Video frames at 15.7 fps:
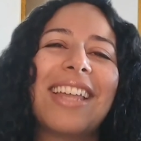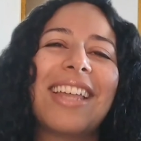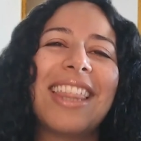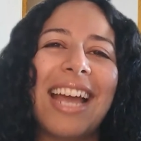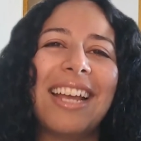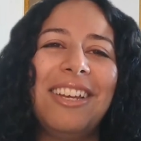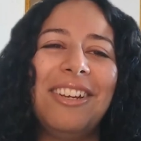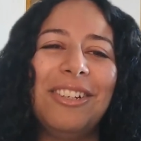
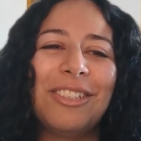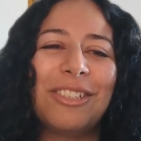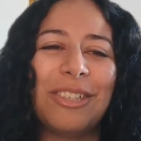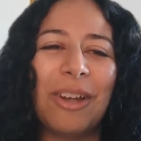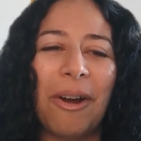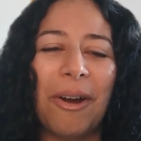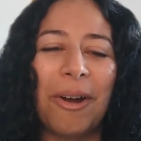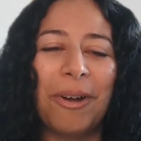thank you
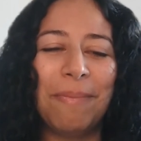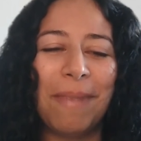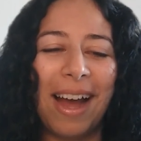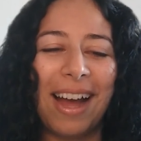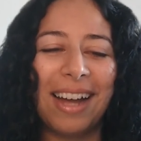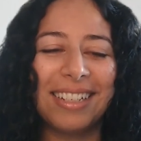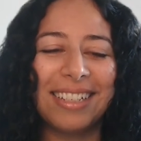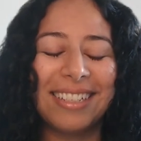so
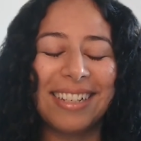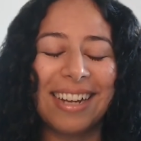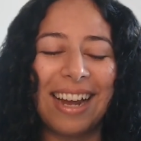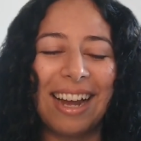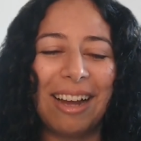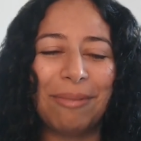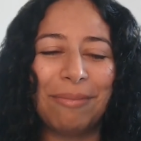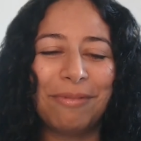much
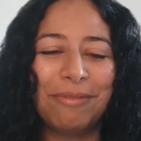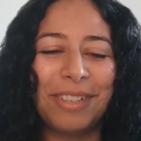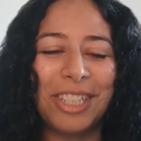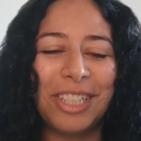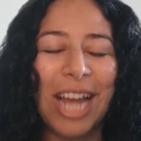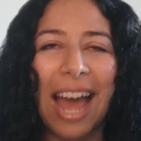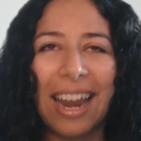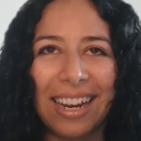for
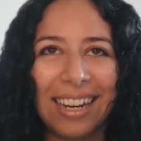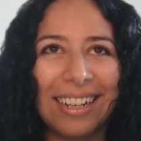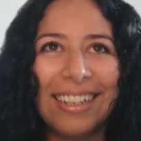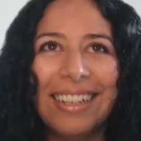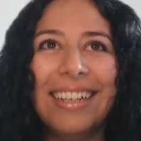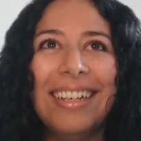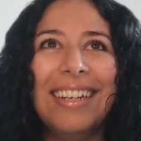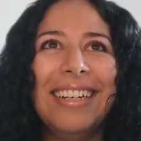
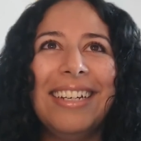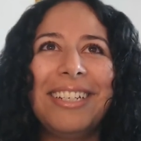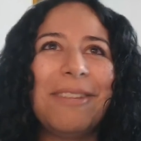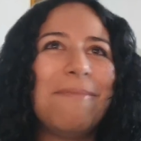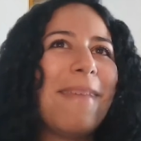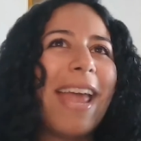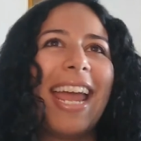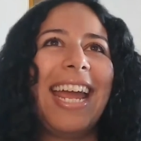chatting
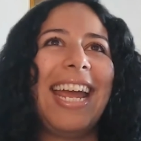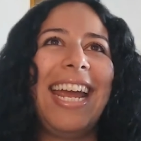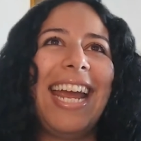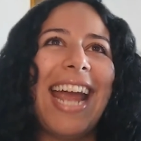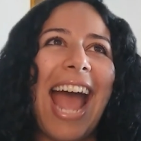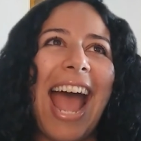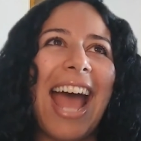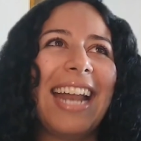to
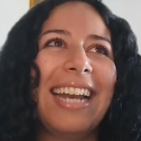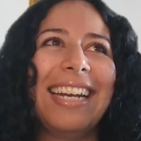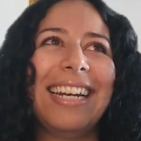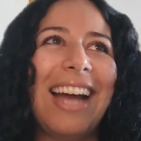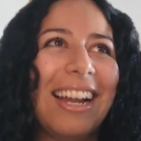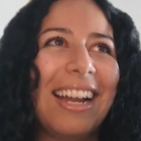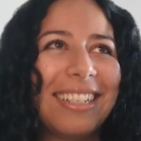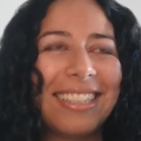me.
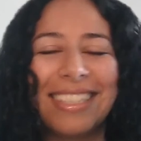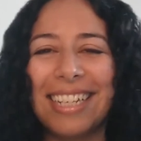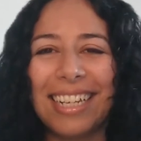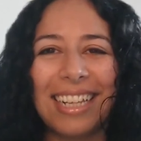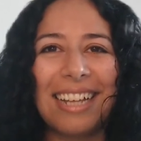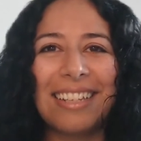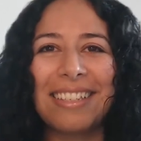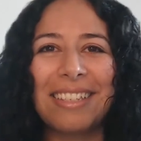And I just
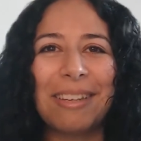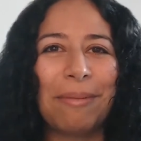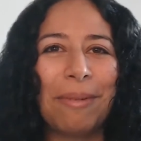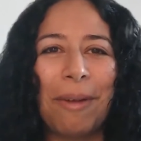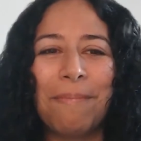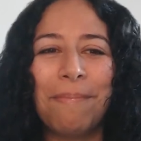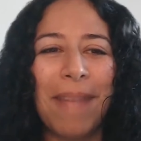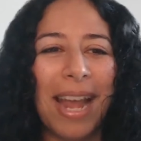think there's some
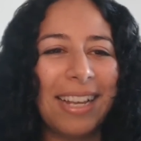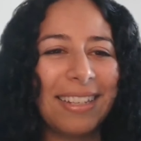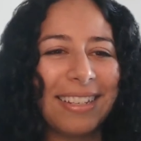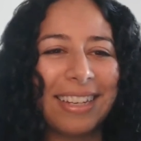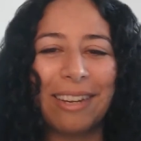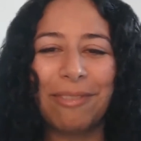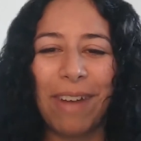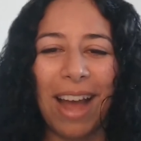
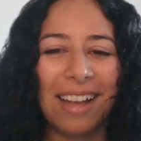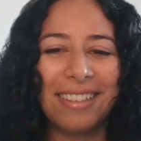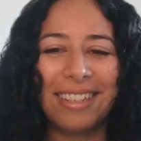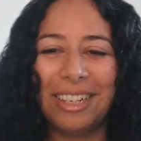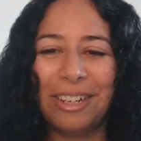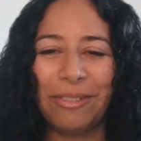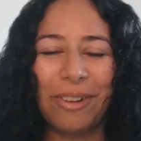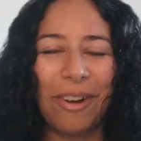amazing advice
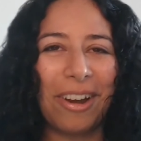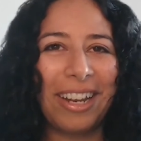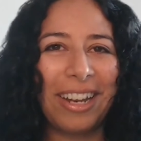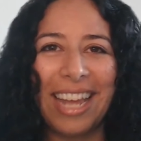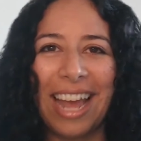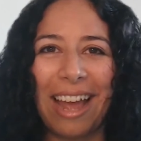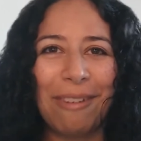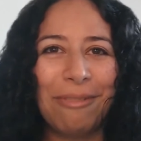that you've got
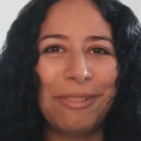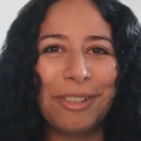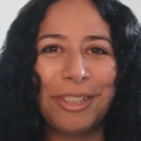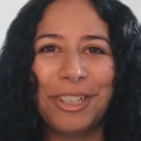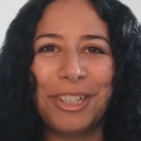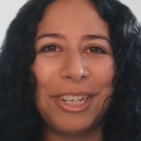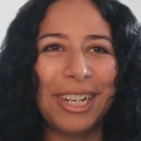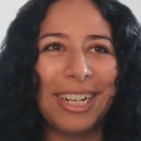in there for
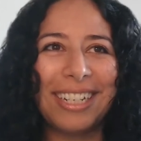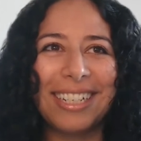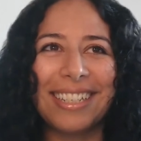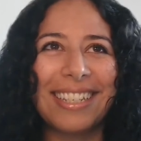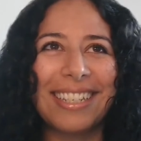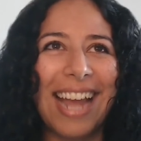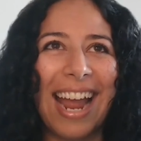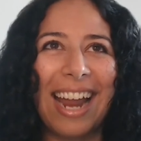
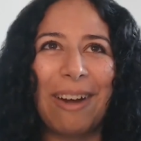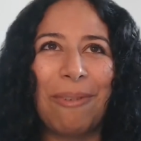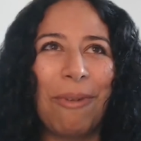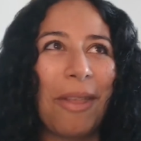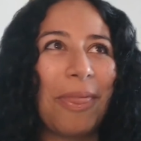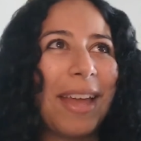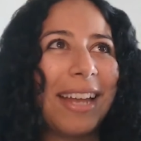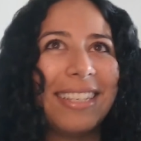students and
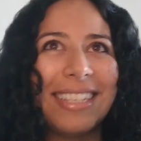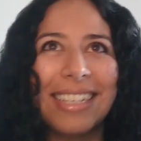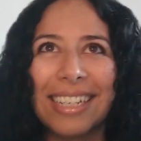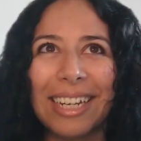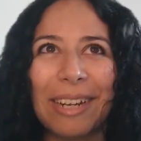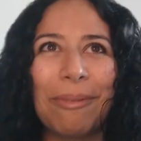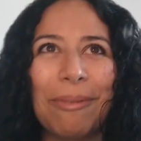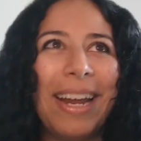what they're
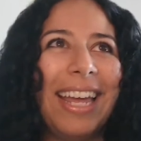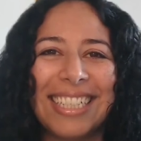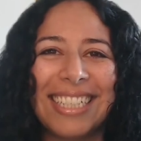dealing with.